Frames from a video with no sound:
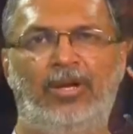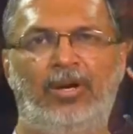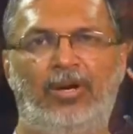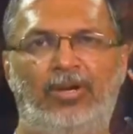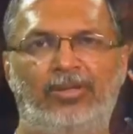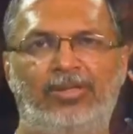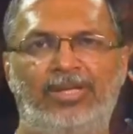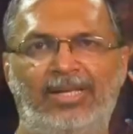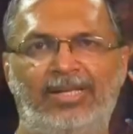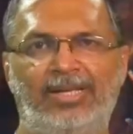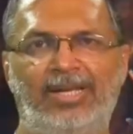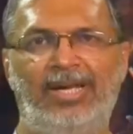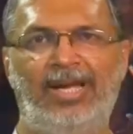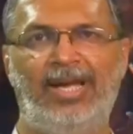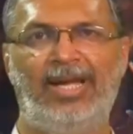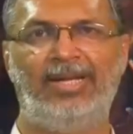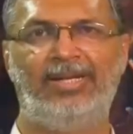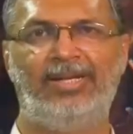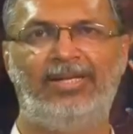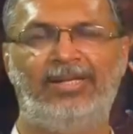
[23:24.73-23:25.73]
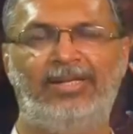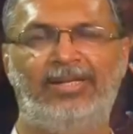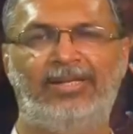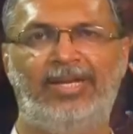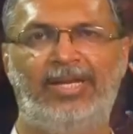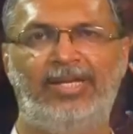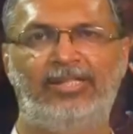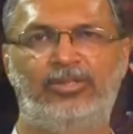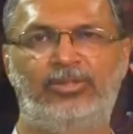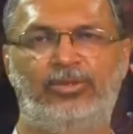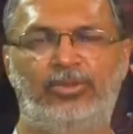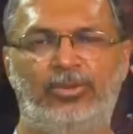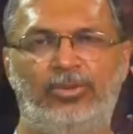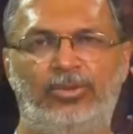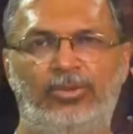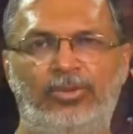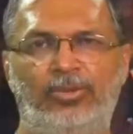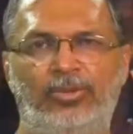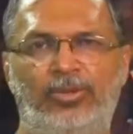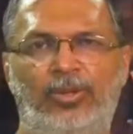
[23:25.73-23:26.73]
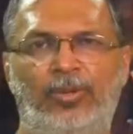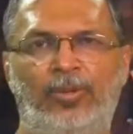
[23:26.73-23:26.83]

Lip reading: On the other hand, in case 2,